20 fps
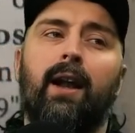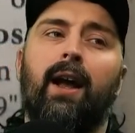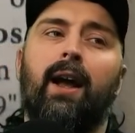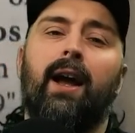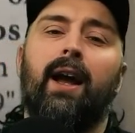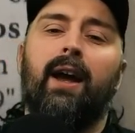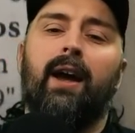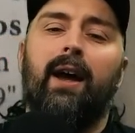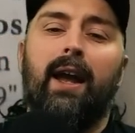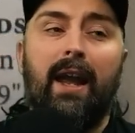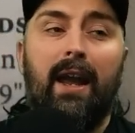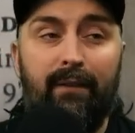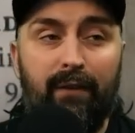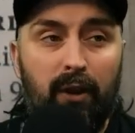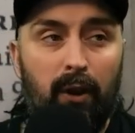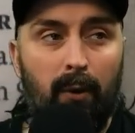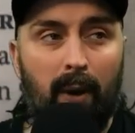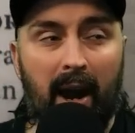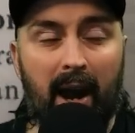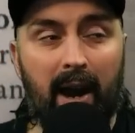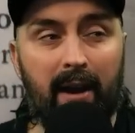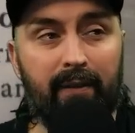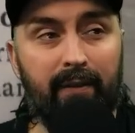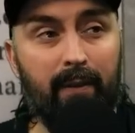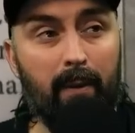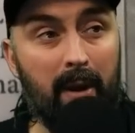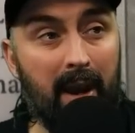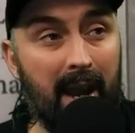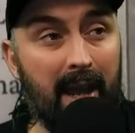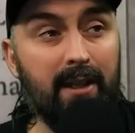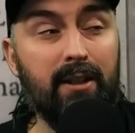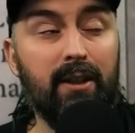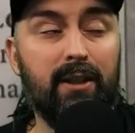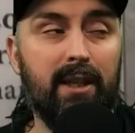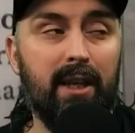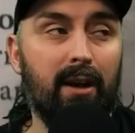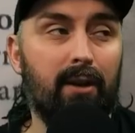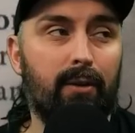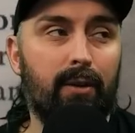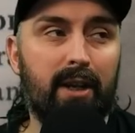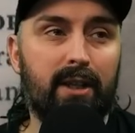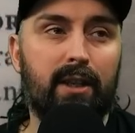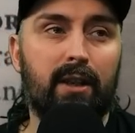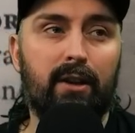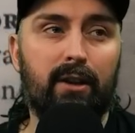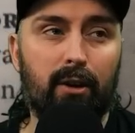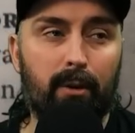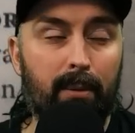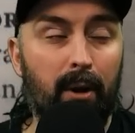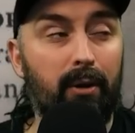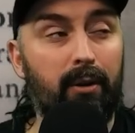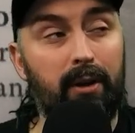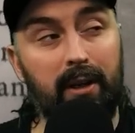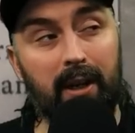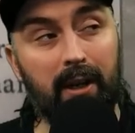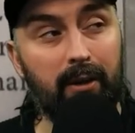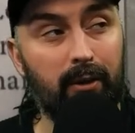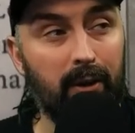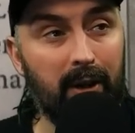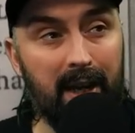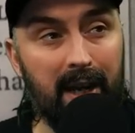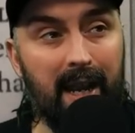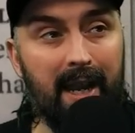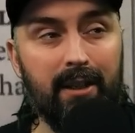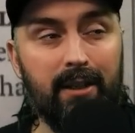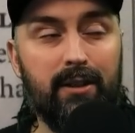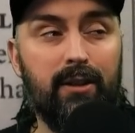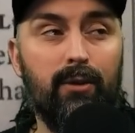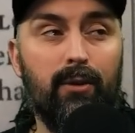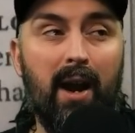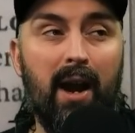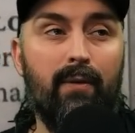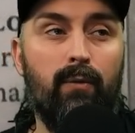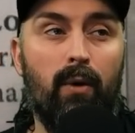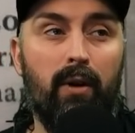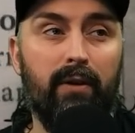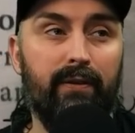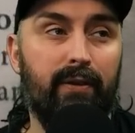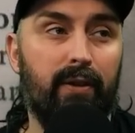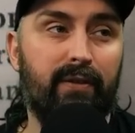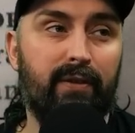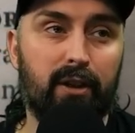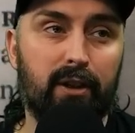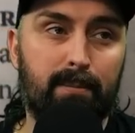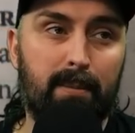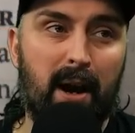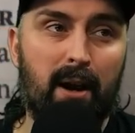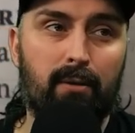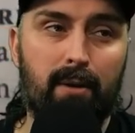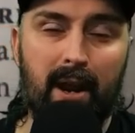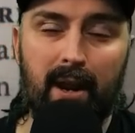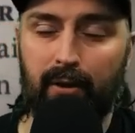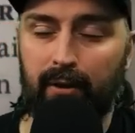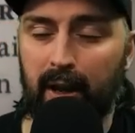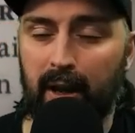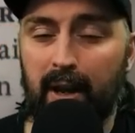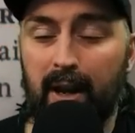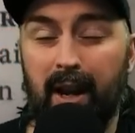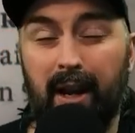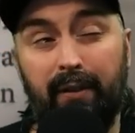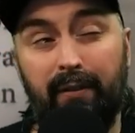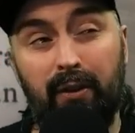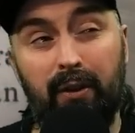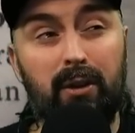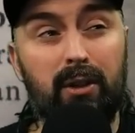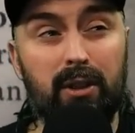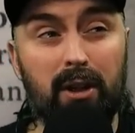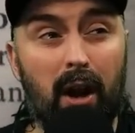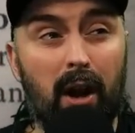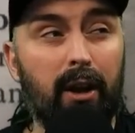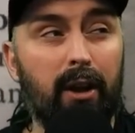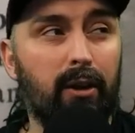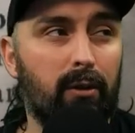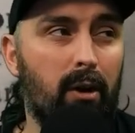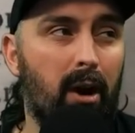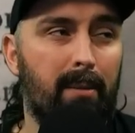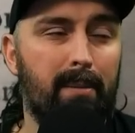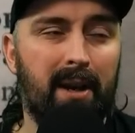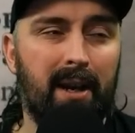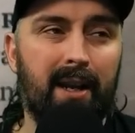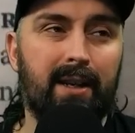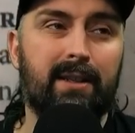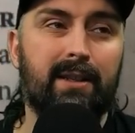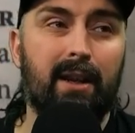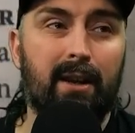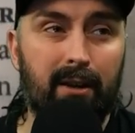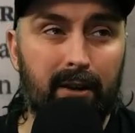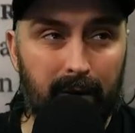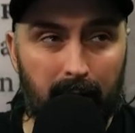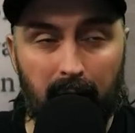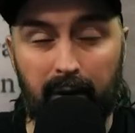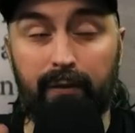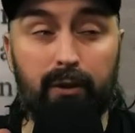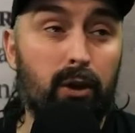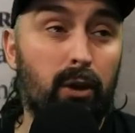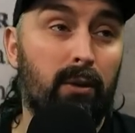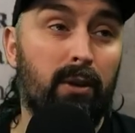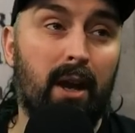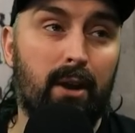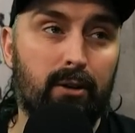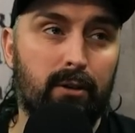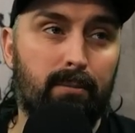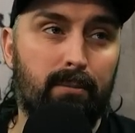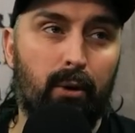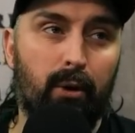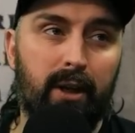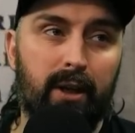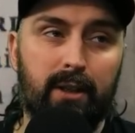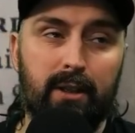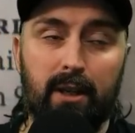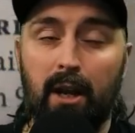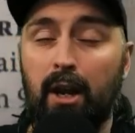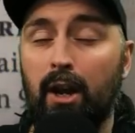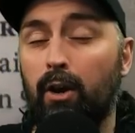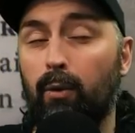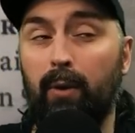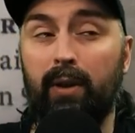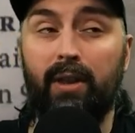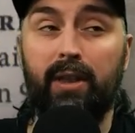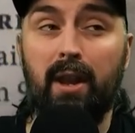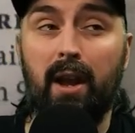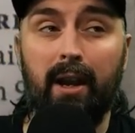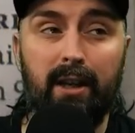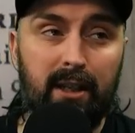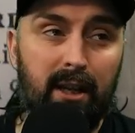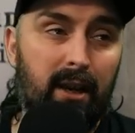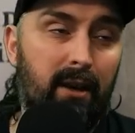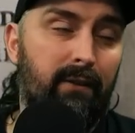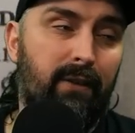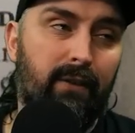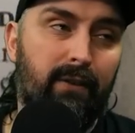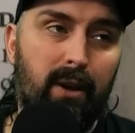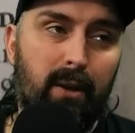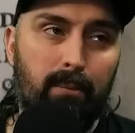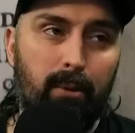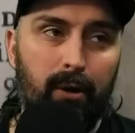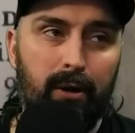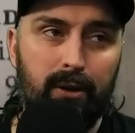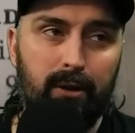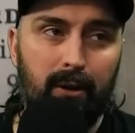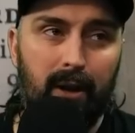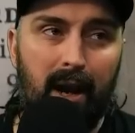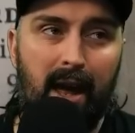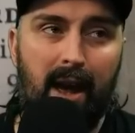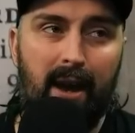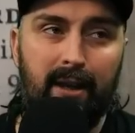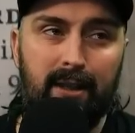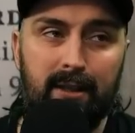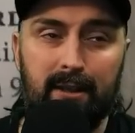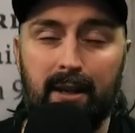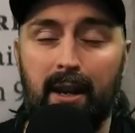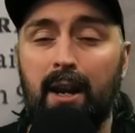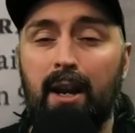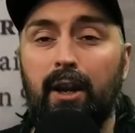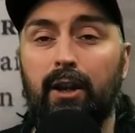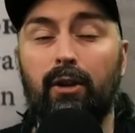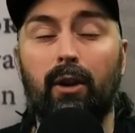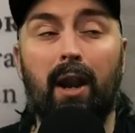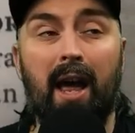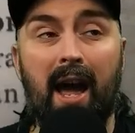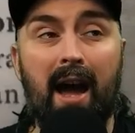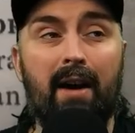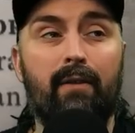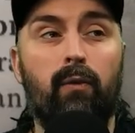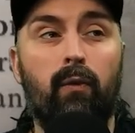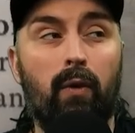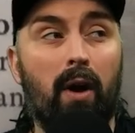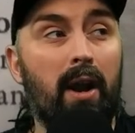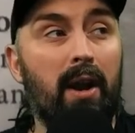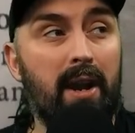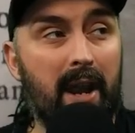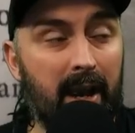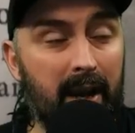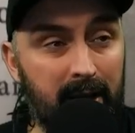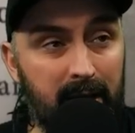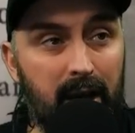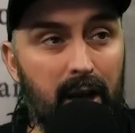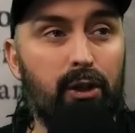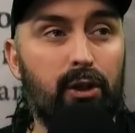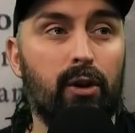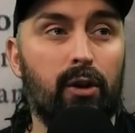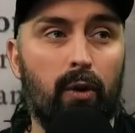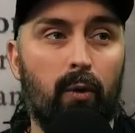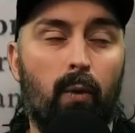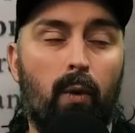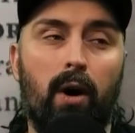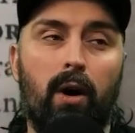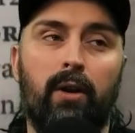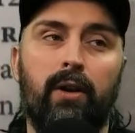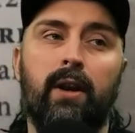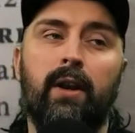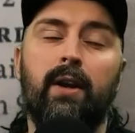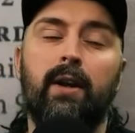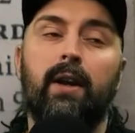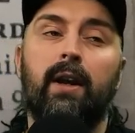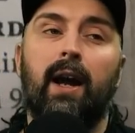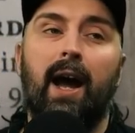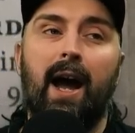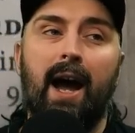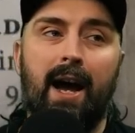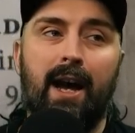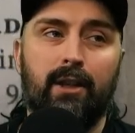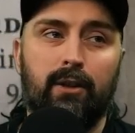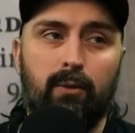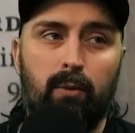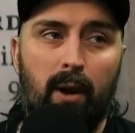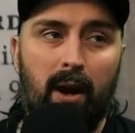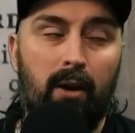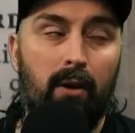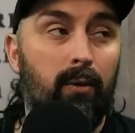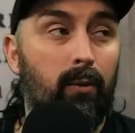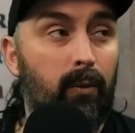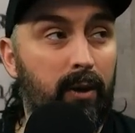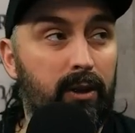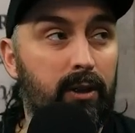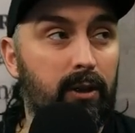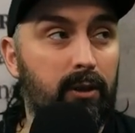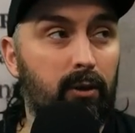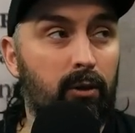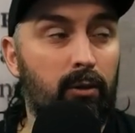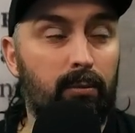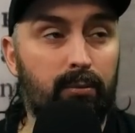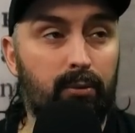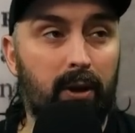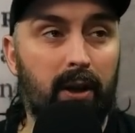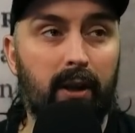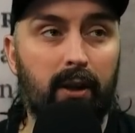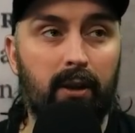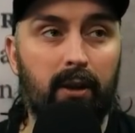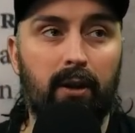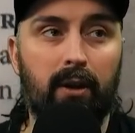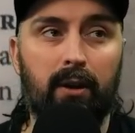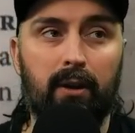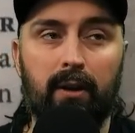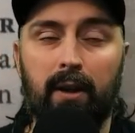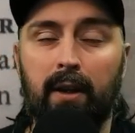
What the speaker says: If you have less auxiliaries than your opponent in your list, you'll have 1 for the first battle round. And if you start your army list of 2,000 points with 1950 points or less, you'll have an additional 1 as well, which is all pretty good.